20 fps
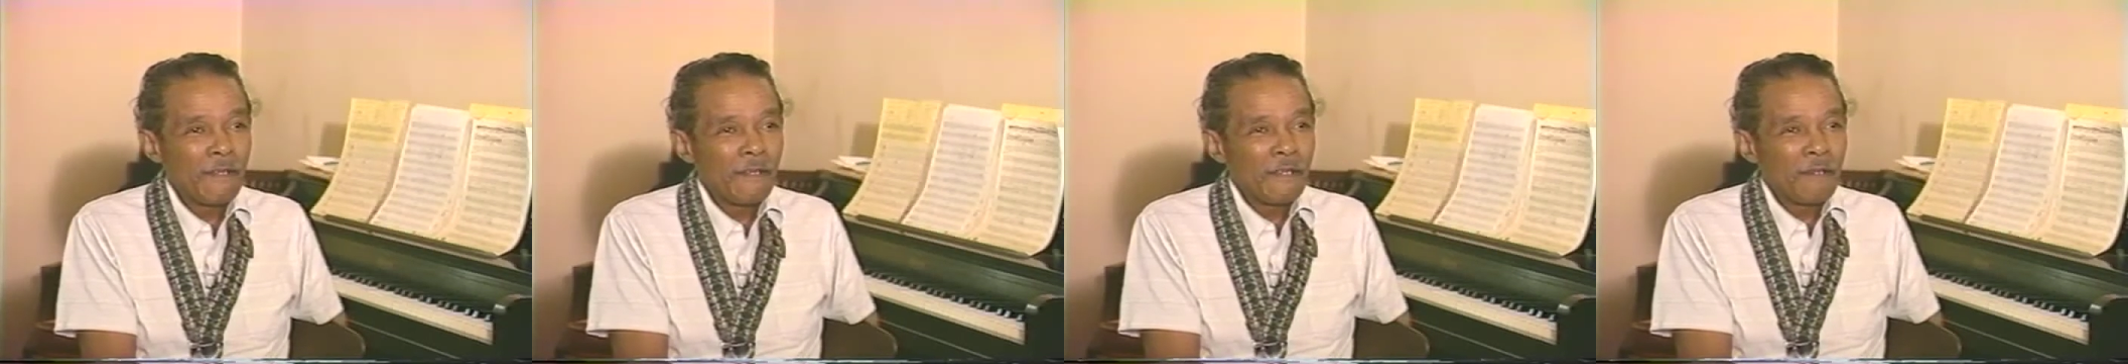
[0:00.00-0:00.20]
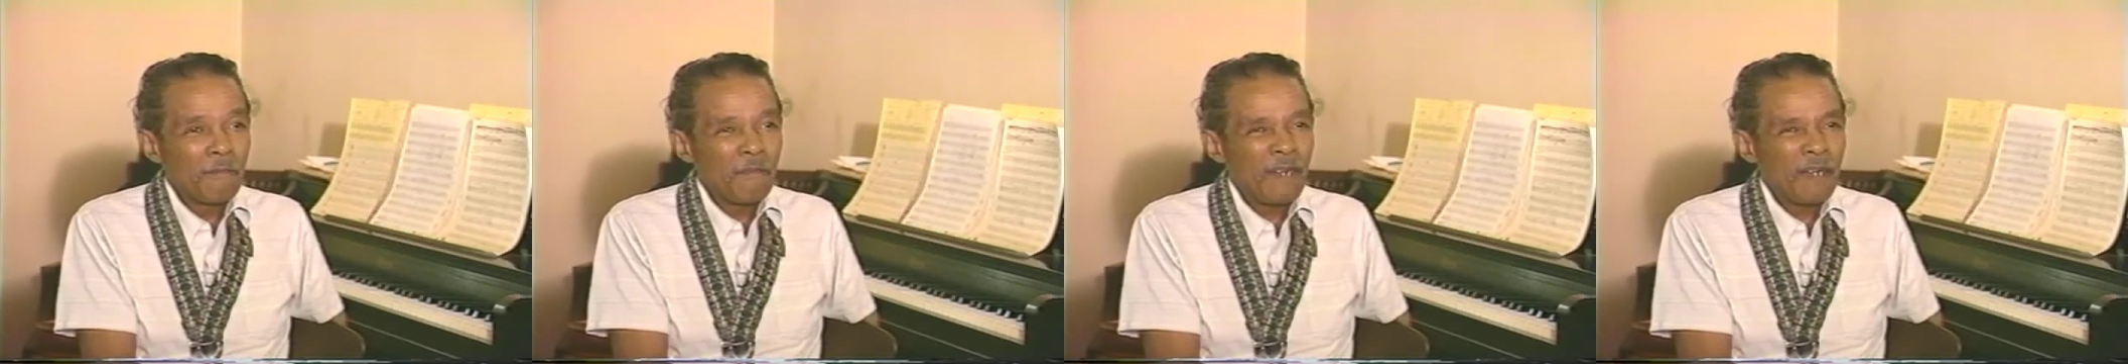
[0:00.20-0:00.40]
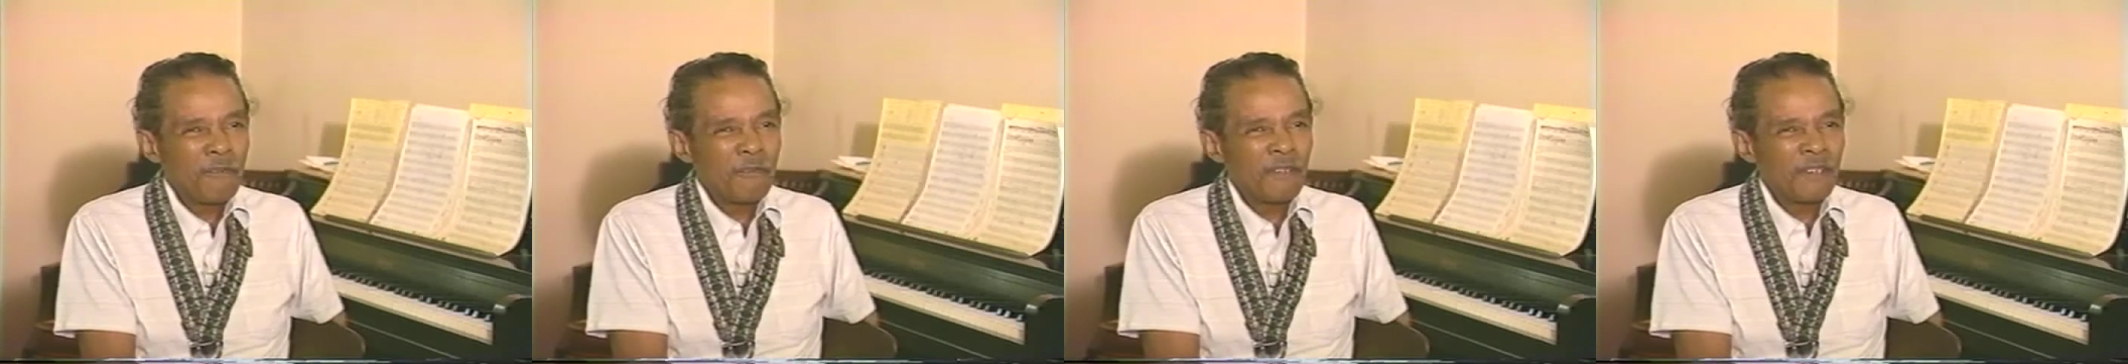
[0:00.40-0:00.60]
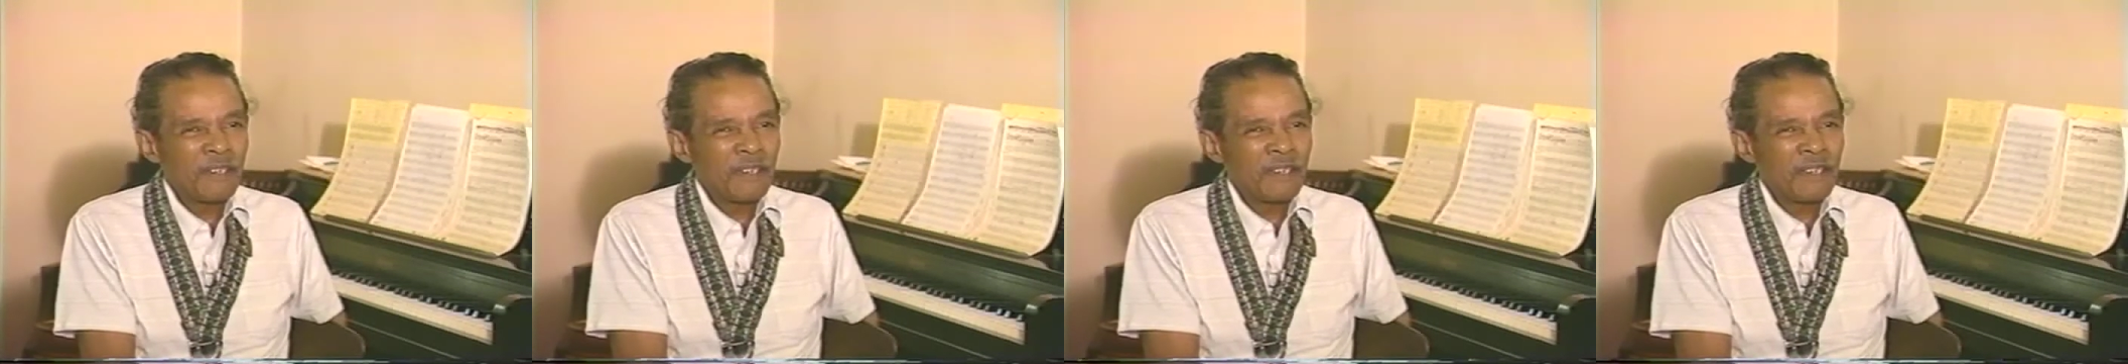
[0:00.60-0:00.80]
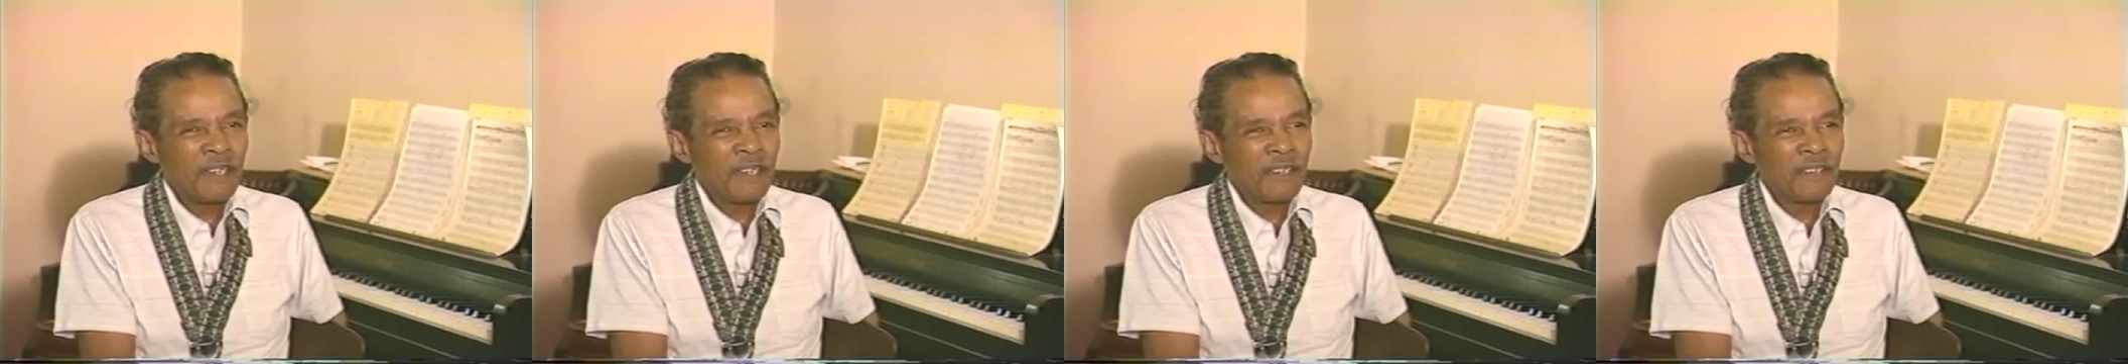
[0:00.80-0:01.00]
But I really
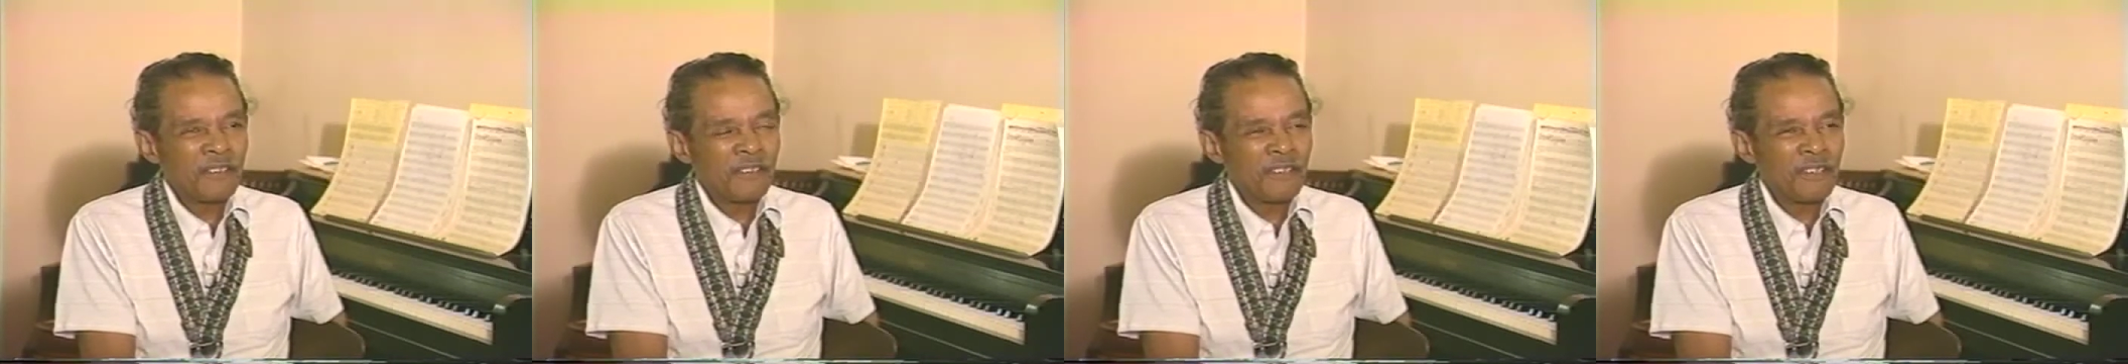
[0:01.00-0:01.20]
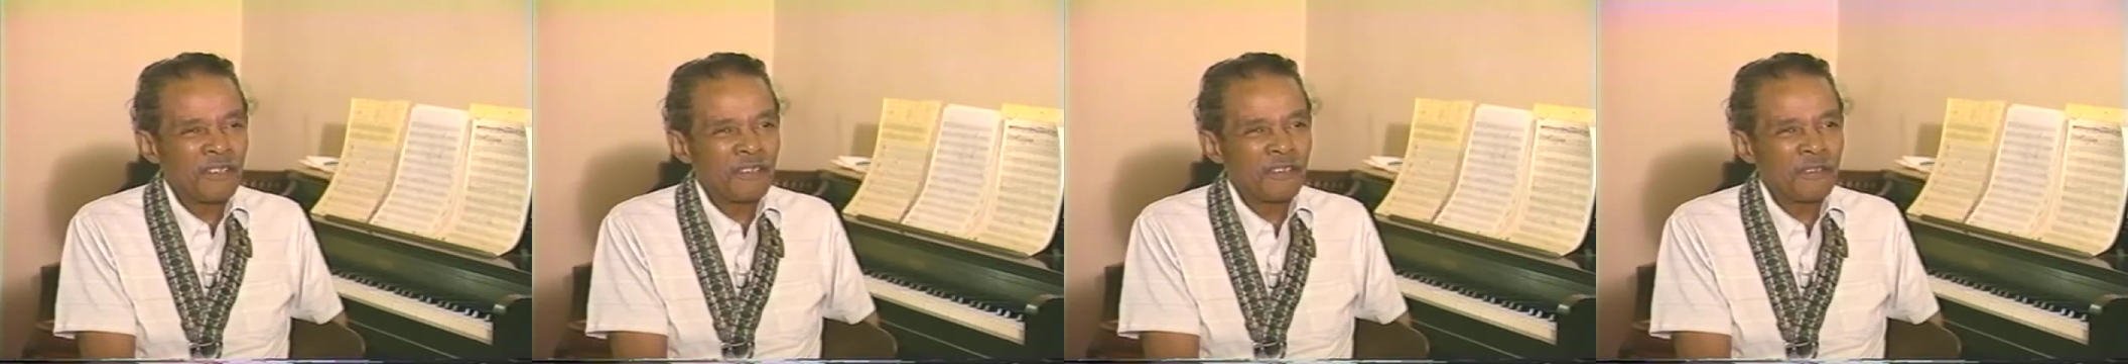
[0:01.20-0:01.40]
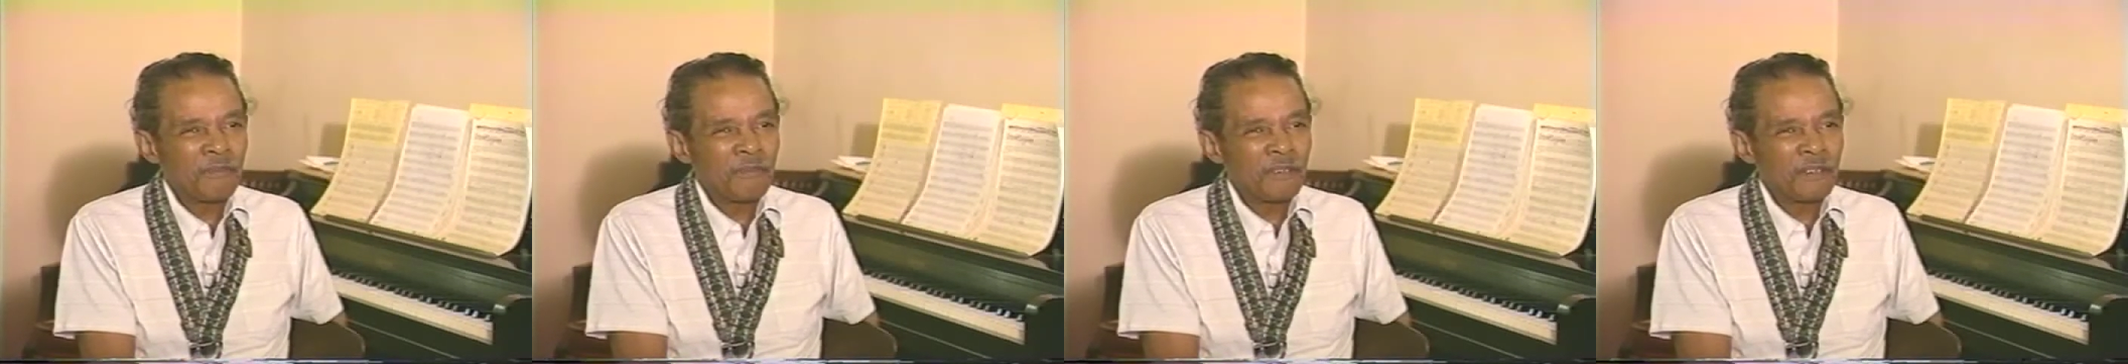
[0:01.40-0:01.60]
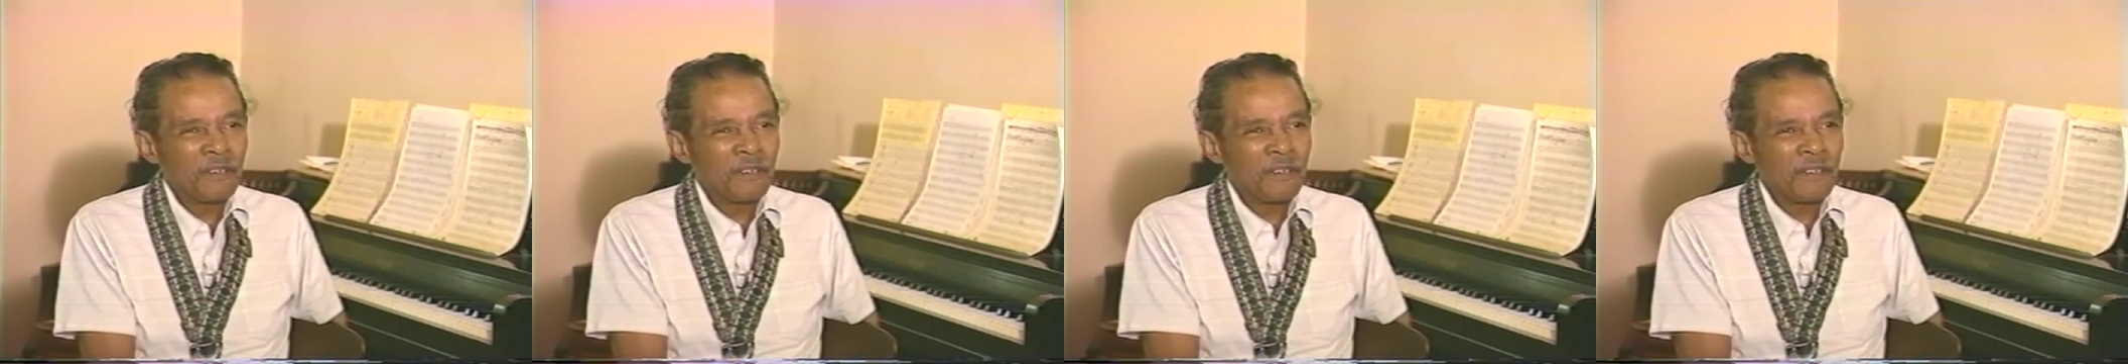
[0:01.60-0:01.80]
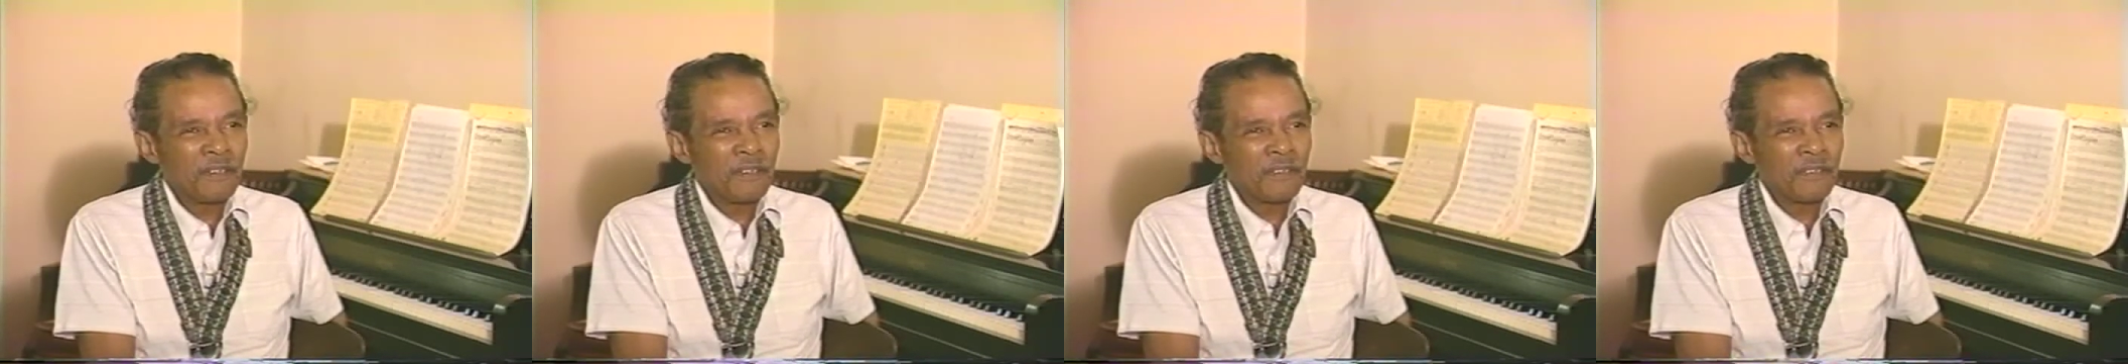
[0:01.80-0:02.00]
can't judge it
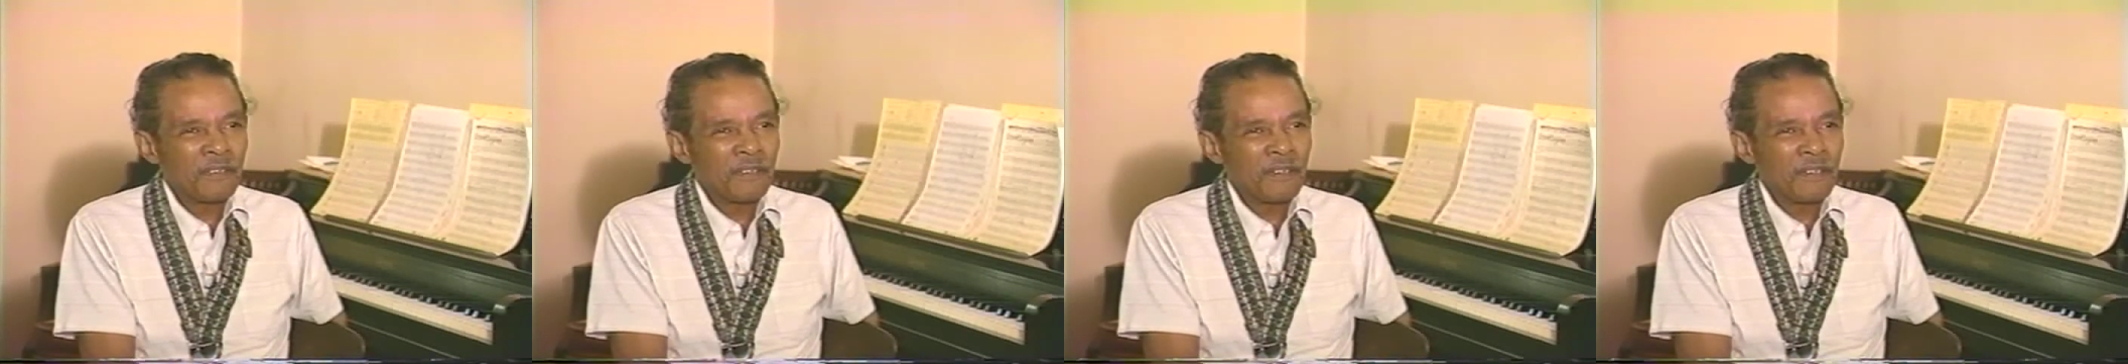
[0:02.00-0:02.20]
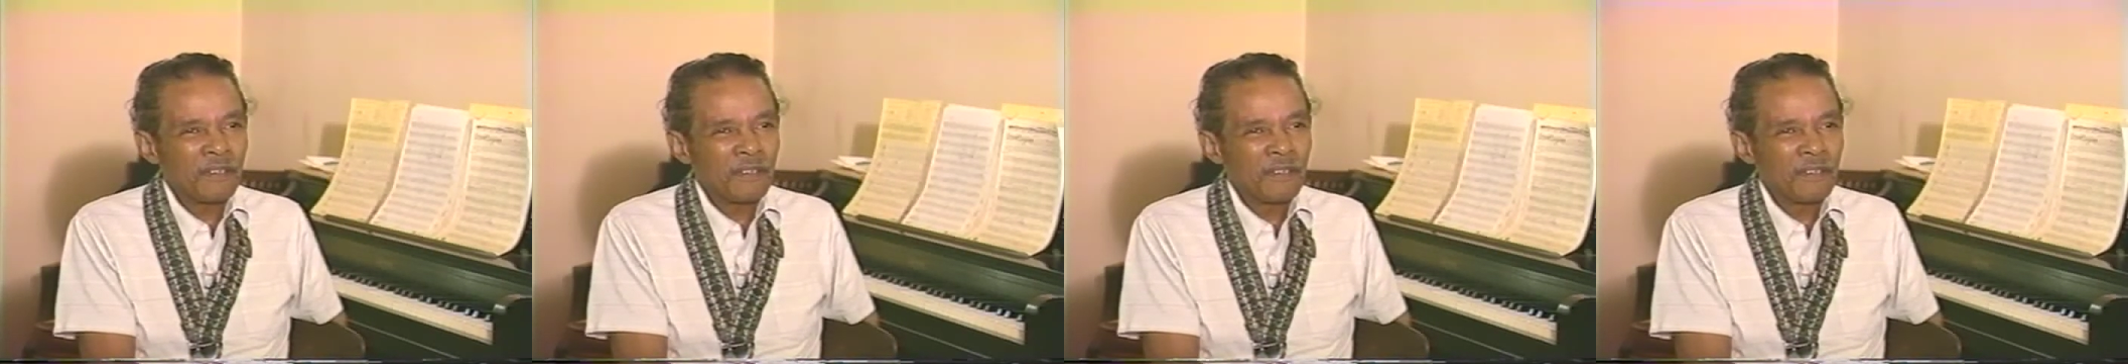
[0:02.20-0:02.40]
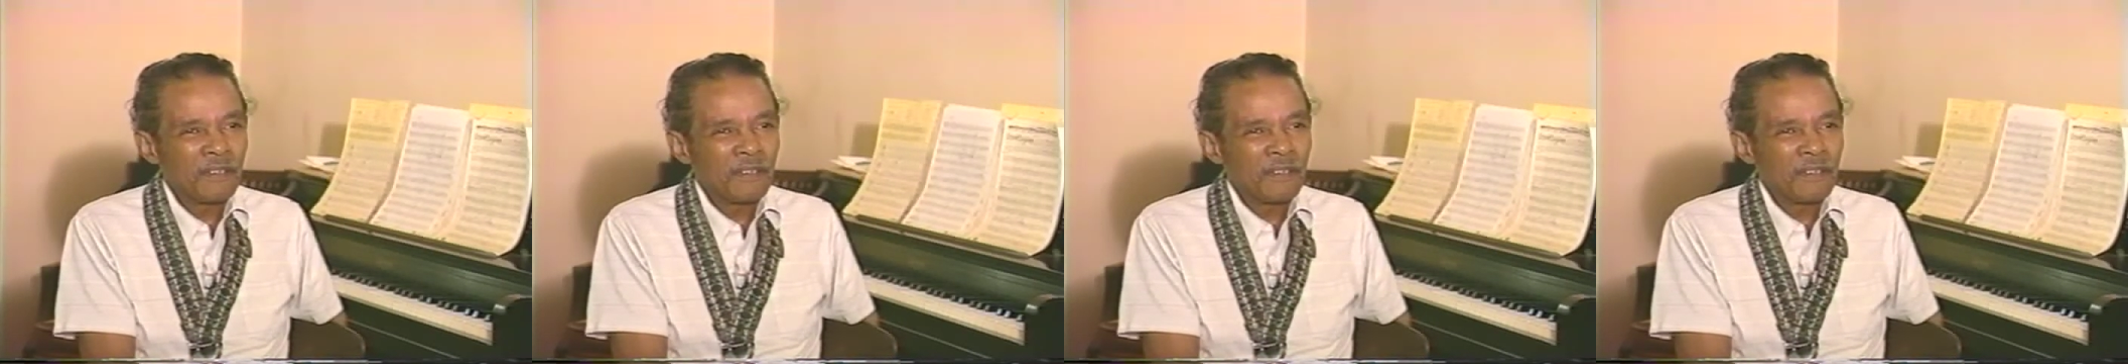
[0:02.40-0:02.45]
because uh,